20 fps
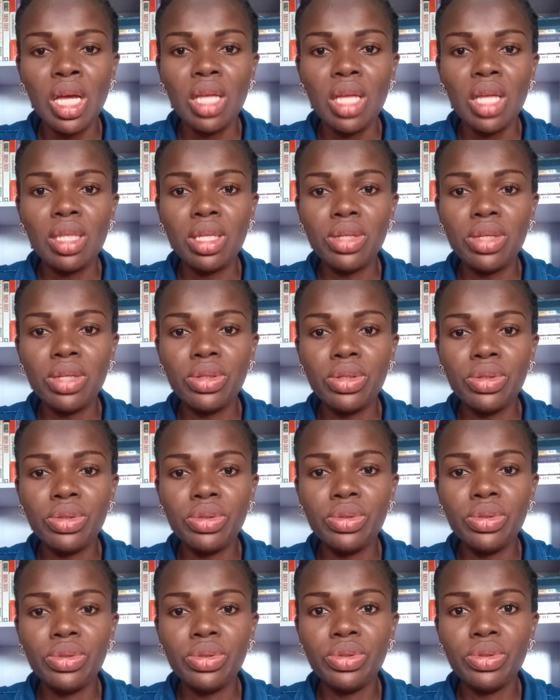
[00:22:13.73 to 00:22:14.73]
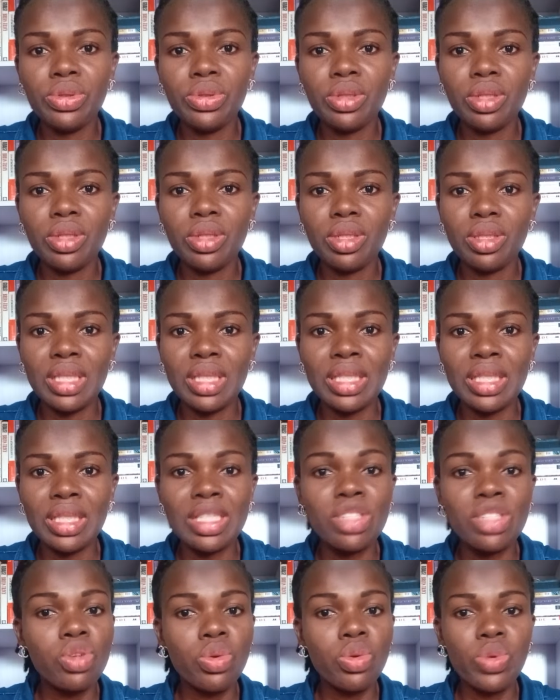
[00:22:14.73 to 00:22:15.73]
the the
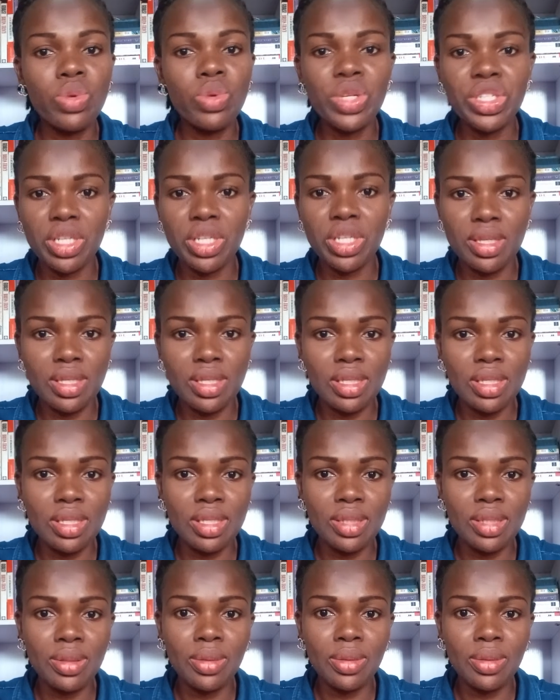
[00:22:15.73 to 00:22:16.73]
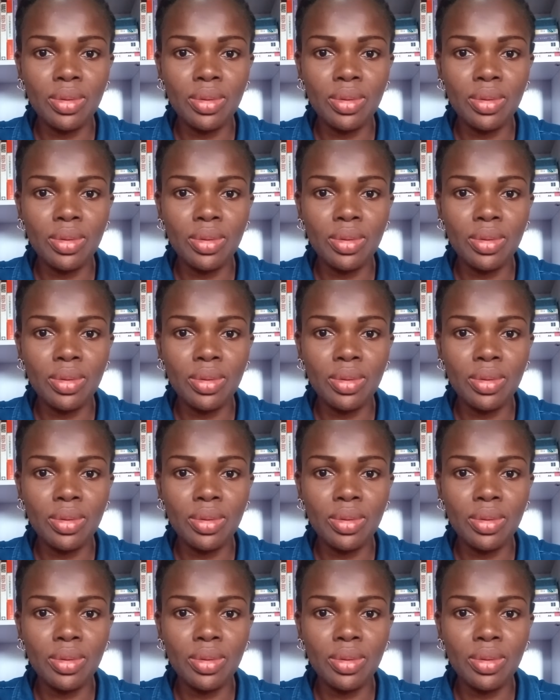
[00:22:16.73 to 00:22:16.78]
story changes.